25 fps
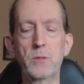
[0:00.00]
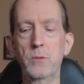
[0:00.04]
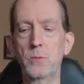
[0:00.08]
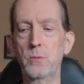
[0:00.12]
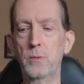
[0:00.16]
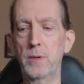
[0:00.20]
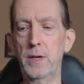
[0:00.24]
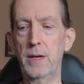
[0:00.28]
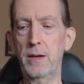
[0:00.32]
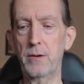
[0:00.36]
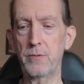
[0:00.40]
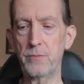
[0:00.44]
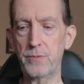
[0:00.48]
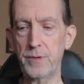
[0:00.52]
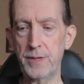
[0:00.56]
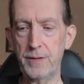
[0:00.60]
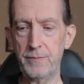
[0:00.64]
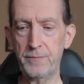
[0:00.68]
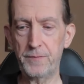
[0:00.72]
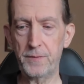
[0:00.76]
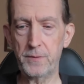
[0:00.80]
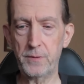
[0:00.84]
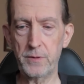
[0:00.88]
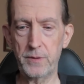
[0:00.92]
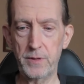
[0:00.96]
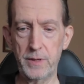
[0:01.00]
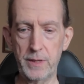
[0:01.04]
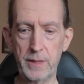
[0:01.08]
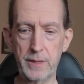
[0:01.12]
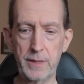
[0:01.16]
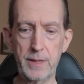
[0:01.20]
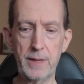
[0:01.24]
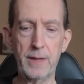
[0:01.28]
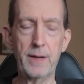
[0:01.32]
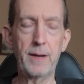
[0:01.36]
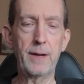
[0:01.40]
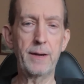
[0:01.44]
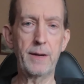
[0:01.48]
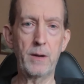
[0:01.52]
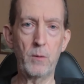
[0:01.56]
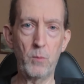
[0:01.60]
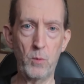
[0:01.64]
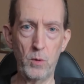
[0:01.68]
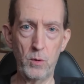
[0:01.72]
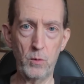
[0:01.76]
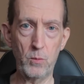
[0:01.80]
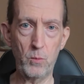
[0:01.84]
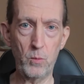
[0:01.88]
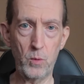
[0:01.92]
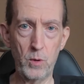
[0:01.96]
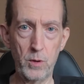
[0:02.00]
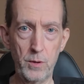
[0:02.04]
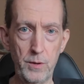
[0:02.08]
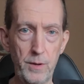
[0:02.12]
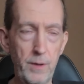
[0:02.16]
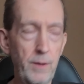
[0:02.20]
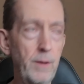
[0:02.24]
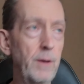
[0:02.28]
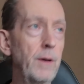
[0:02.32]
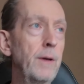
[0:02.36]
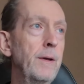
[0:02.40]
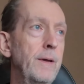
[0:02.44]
to a refund and I want one.